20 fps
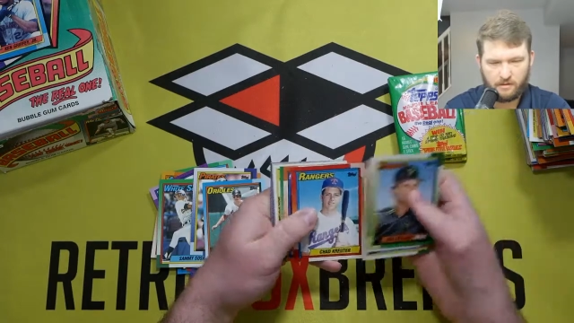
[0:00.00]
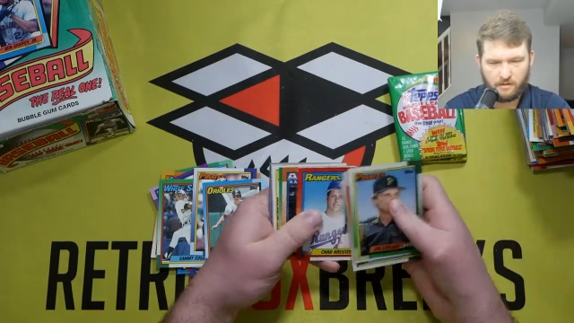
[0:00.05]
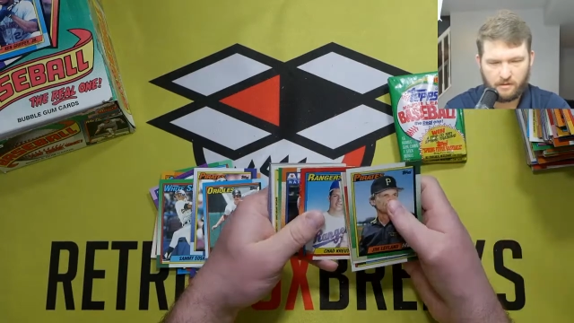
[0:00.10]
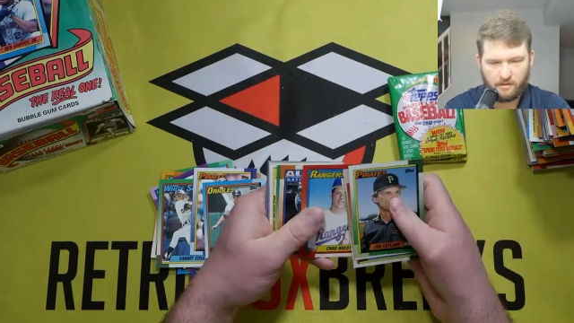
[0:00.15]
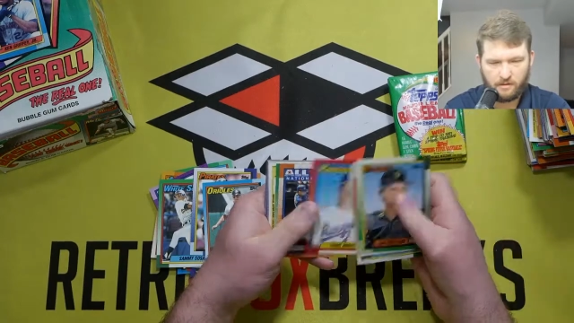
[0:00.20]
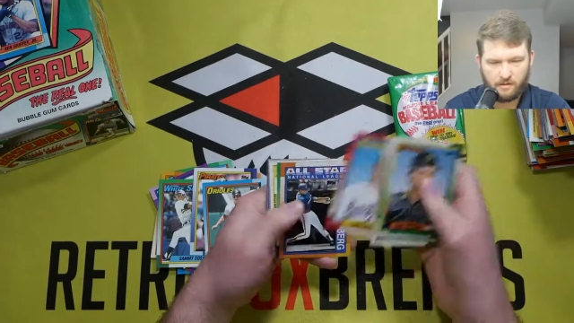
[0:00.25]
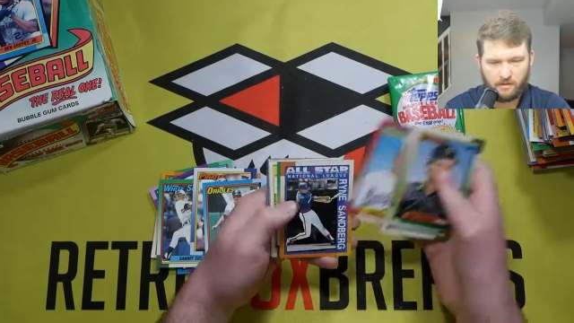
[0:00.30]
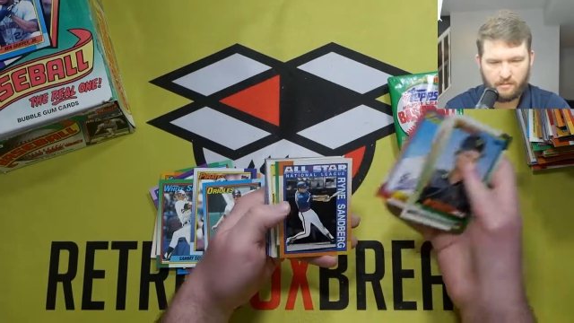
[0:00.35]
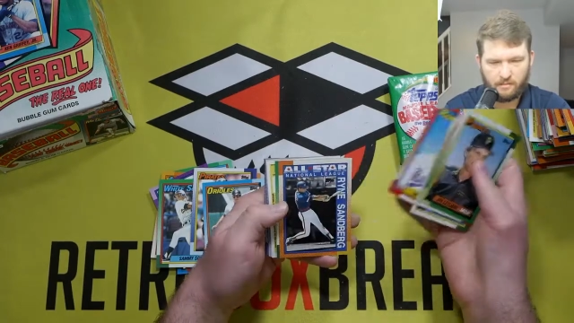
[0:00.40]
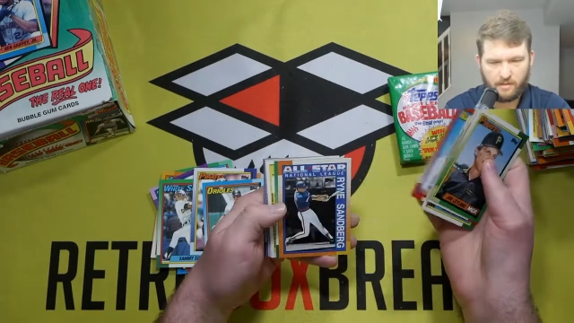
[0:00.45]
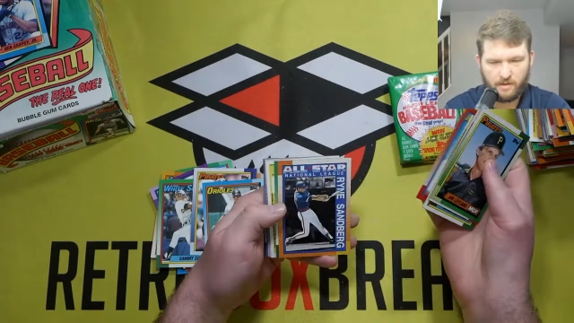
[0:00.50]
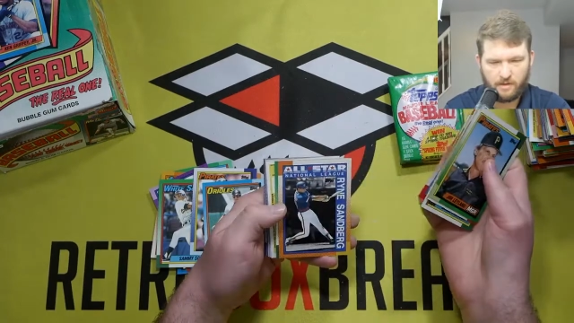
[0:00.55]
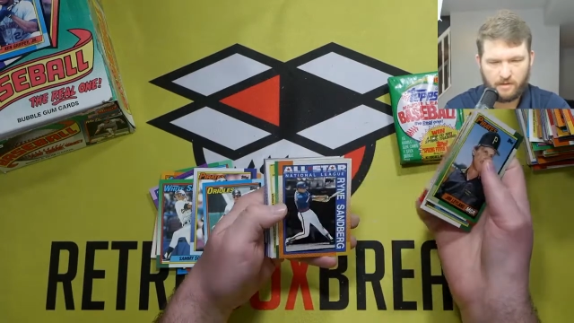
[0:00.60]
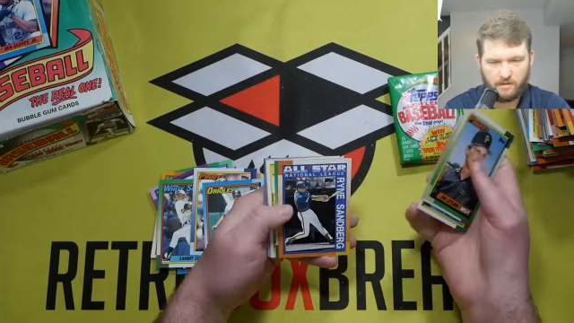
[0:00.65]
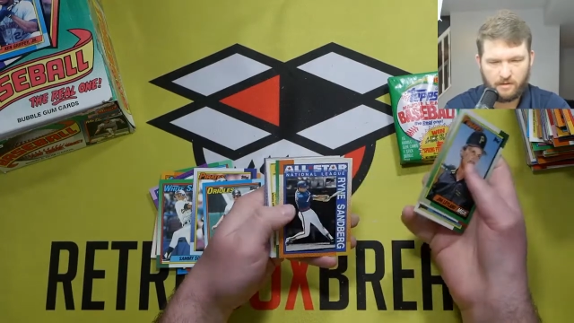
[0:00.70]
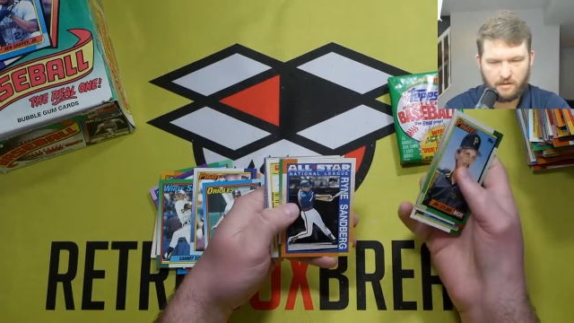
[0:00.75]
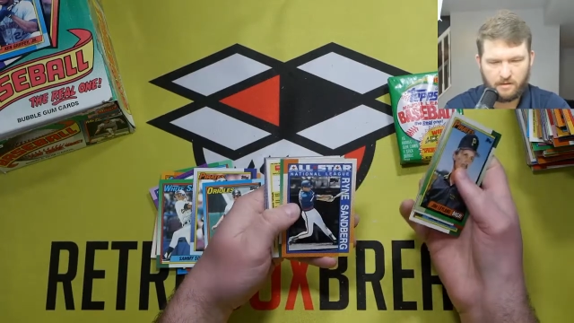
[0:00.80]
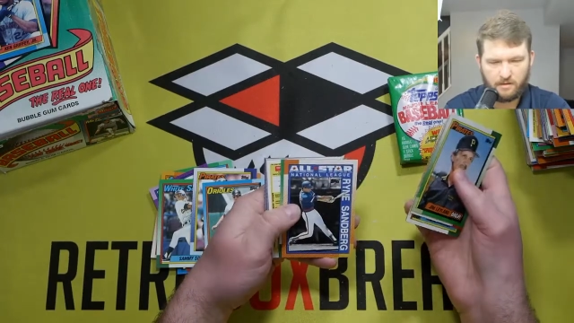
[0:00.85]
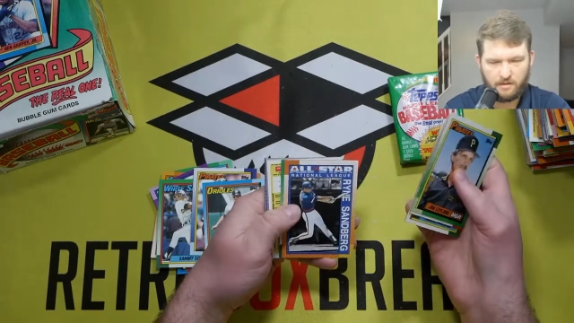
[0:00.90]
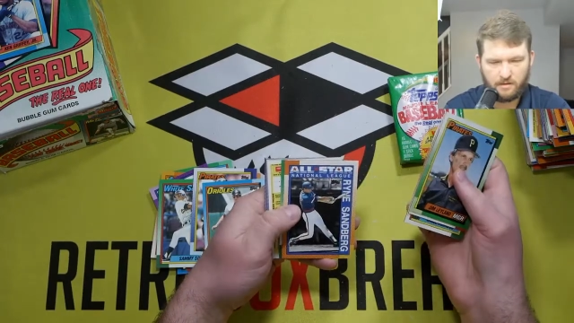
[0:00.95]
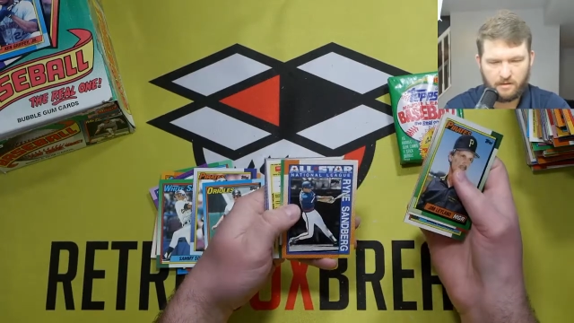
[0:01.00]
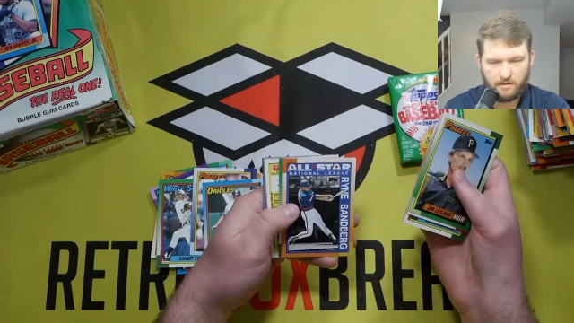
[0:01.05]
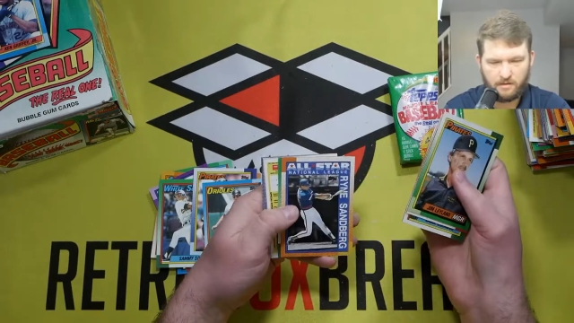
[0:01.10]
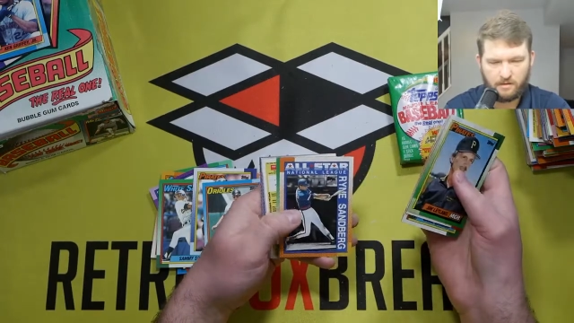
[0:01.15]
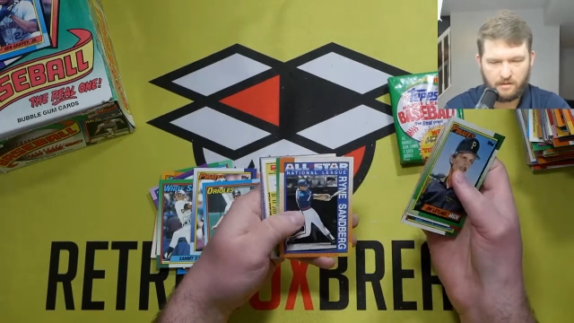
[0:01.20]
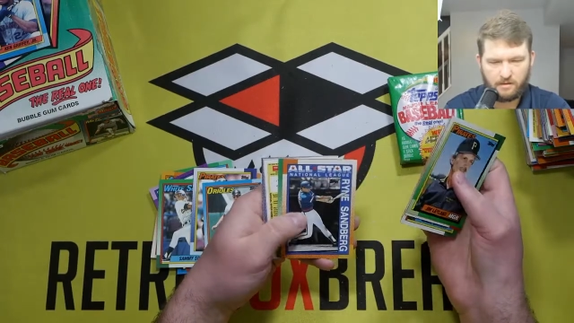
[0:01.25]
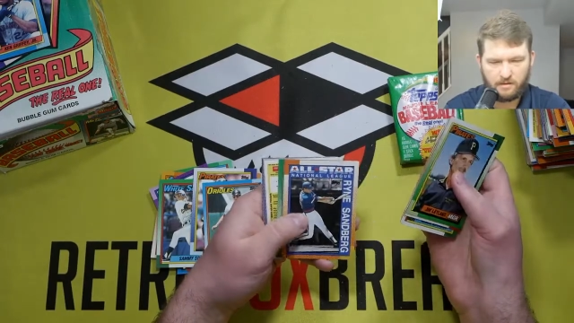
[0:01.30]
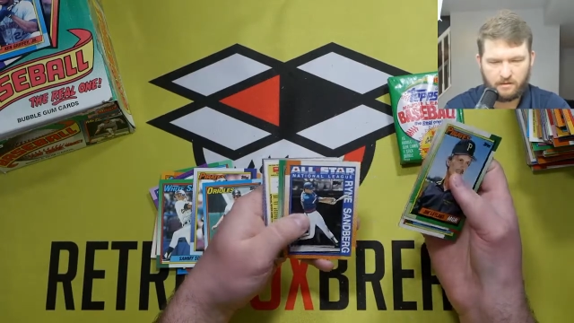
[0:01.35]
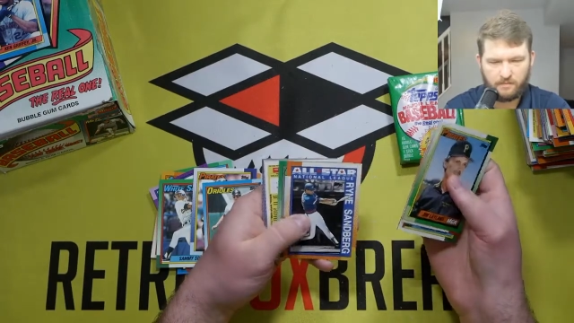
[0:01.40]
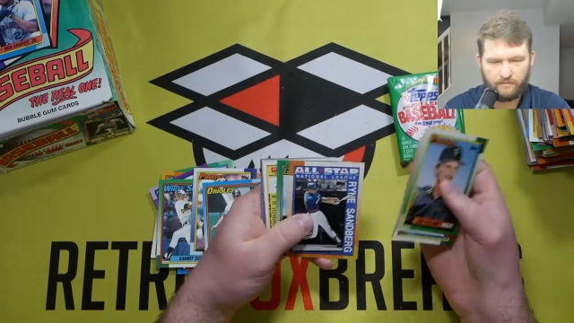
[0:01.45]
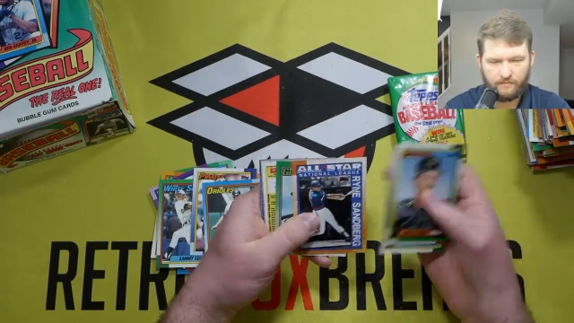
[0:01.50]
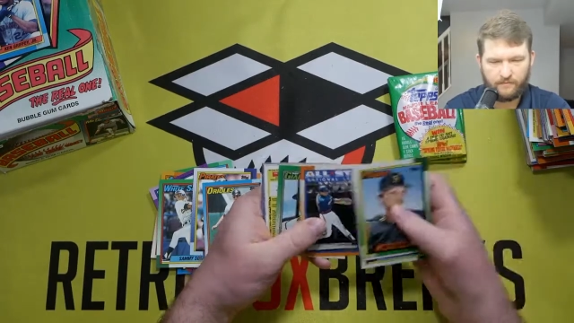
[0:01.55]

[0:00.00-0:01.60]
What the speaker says: Come on,